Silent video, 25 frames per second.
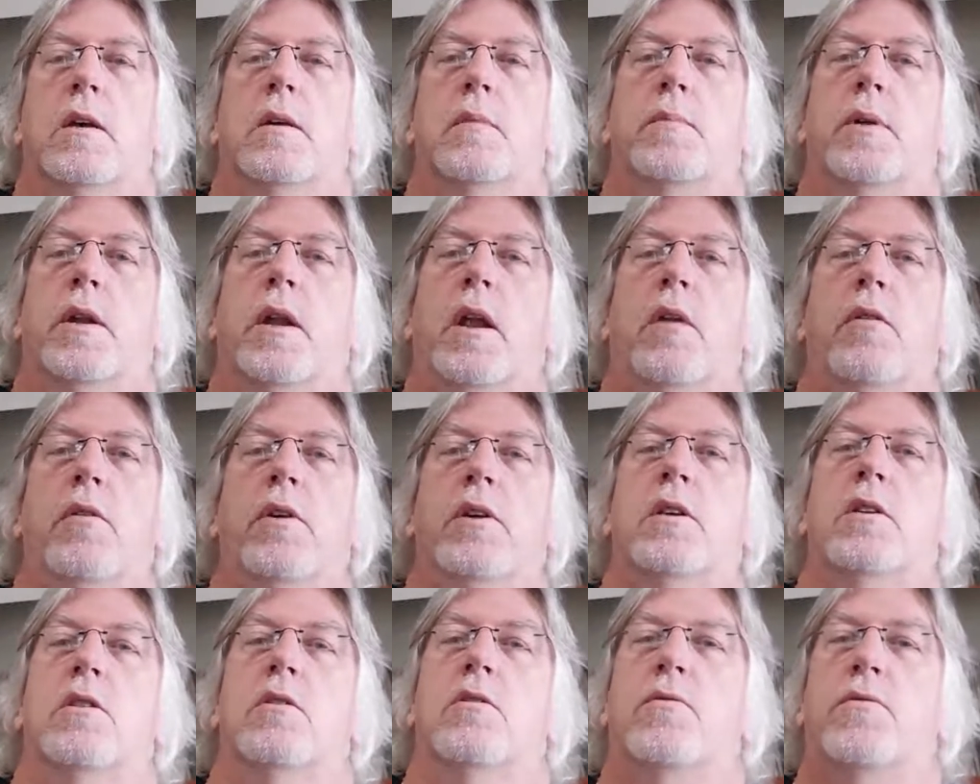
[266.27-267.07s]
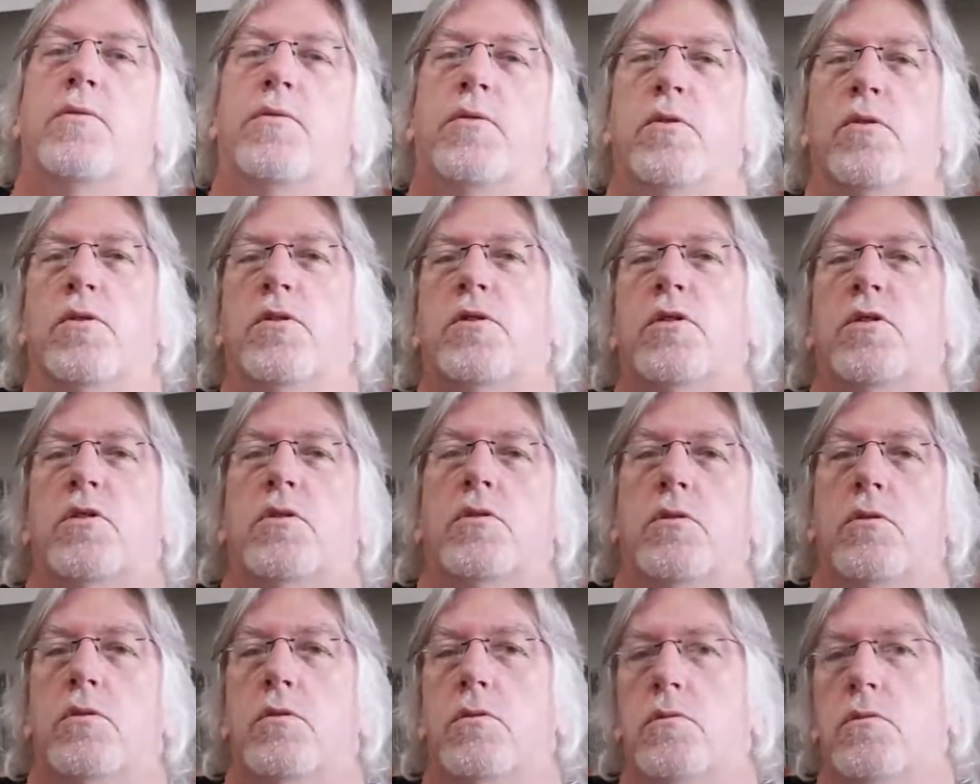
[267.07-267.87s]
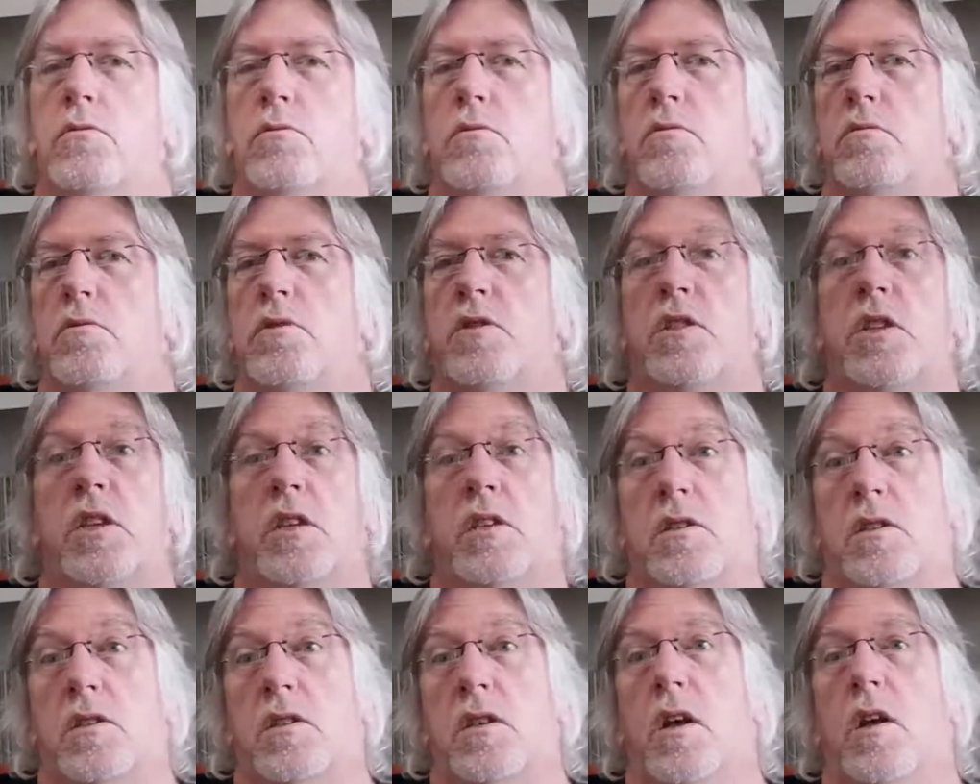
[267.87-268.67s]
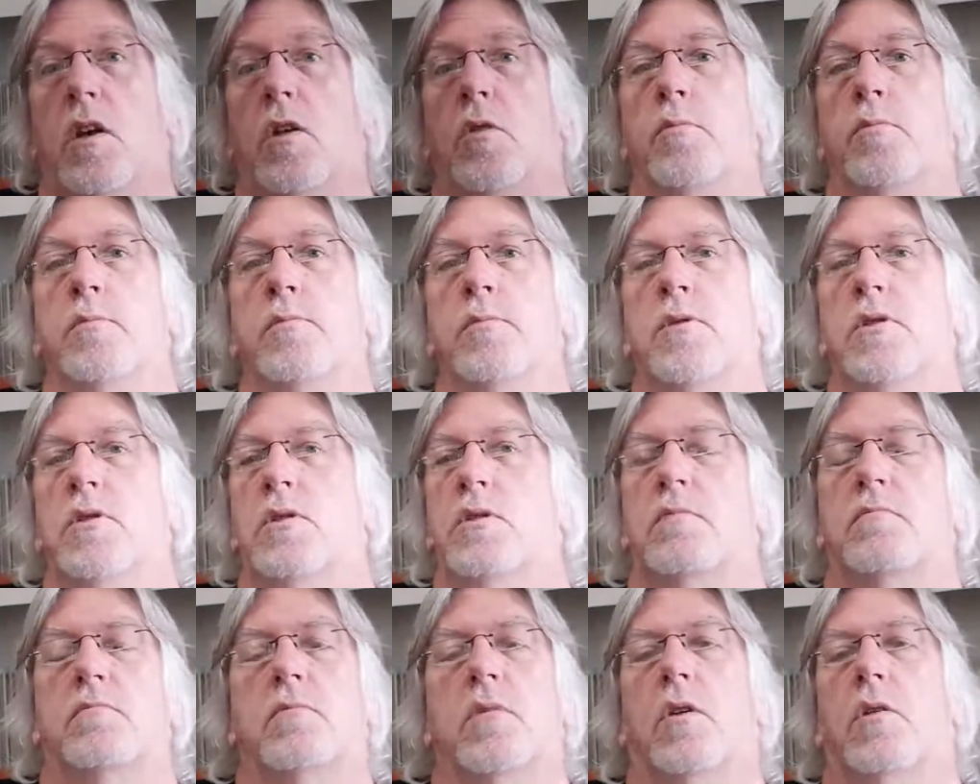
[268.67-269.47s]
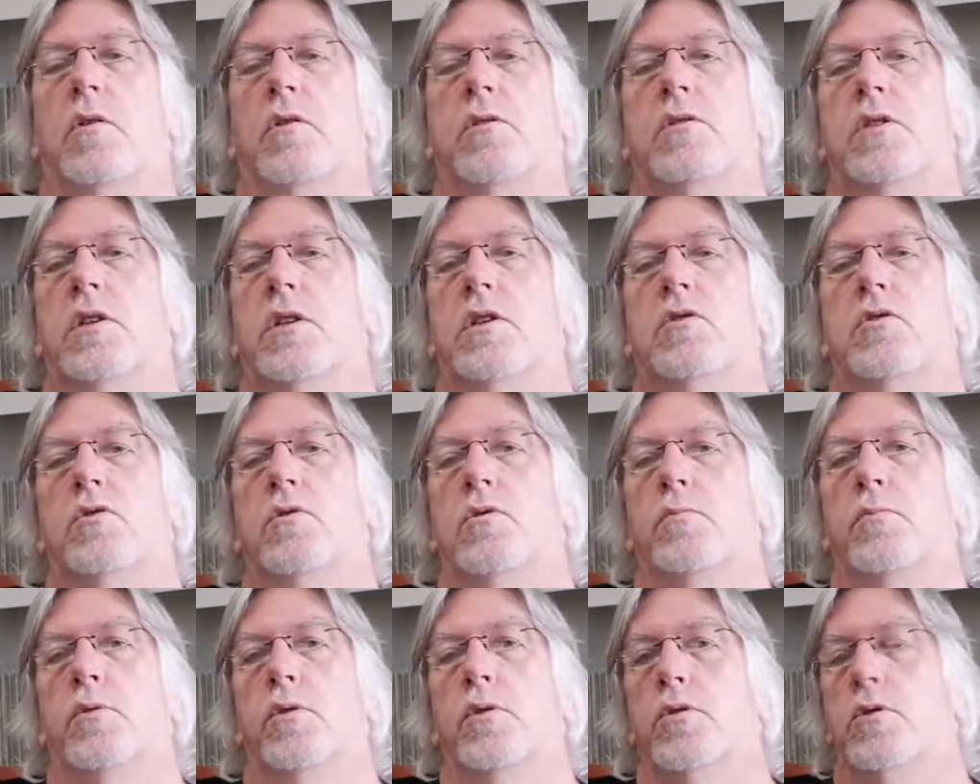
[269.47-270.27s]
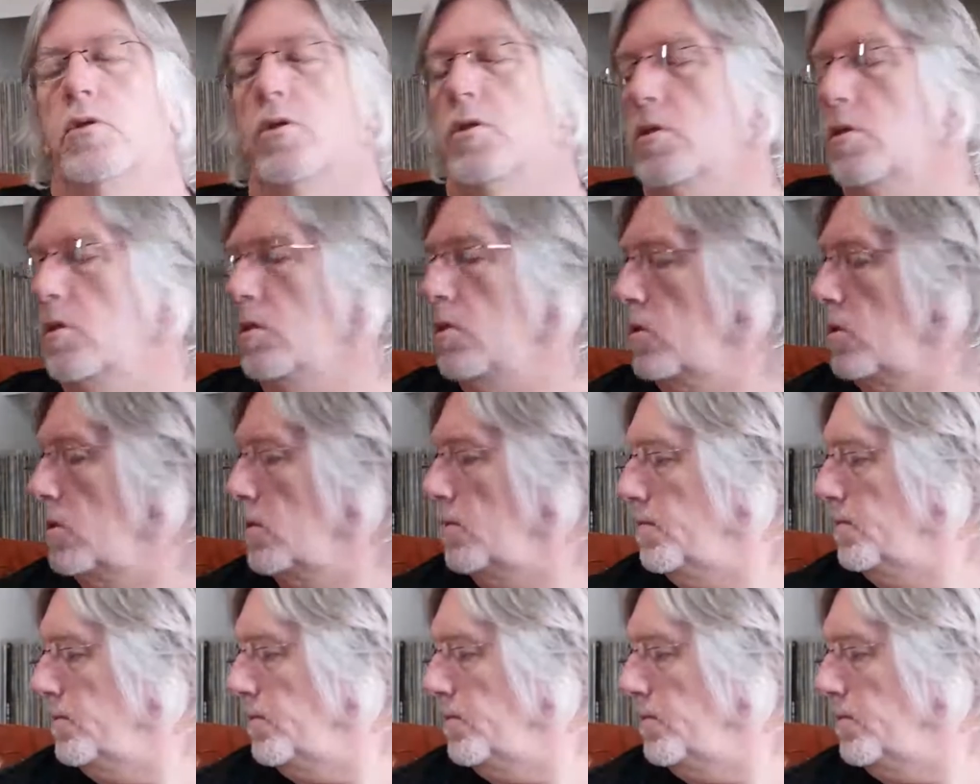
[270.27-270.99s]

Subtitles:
But I reckon the first 6 albums are essential purchases.